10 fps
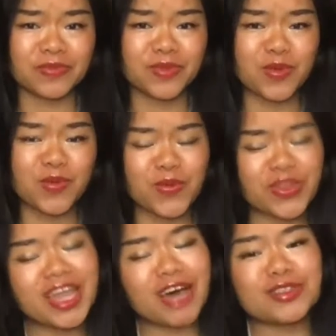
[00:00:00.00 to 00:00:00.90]

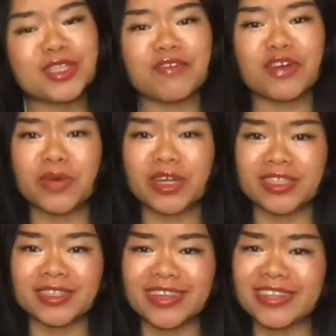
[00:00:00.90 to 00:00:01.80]
Without
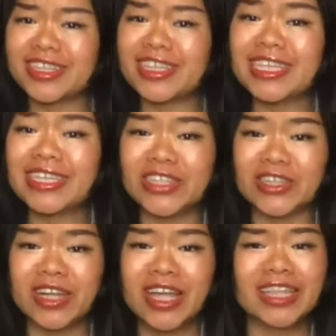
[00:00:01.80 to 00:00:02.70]
self-awareness as a leader,
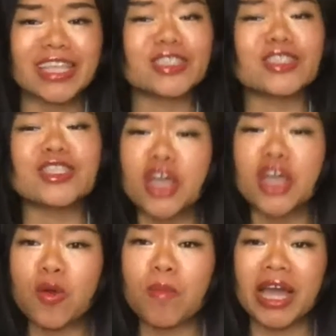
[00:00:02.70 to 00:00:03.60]
there is
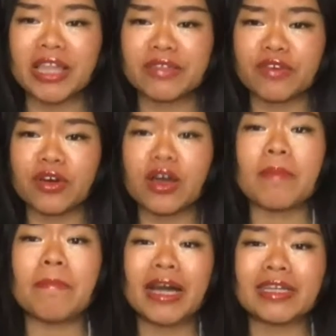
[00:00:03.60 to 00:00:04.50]
no mindful
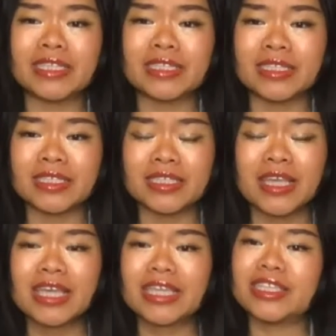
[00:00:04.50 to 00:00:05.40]
abundance
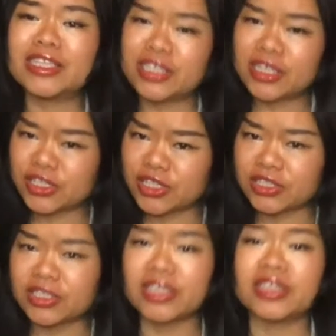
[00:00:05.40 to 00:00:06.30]
in
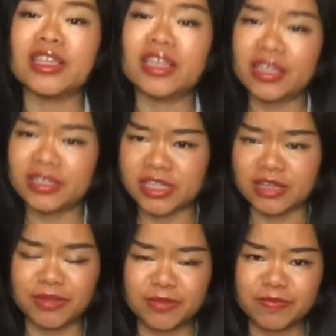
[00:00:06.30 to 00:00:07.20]
decision in leadership.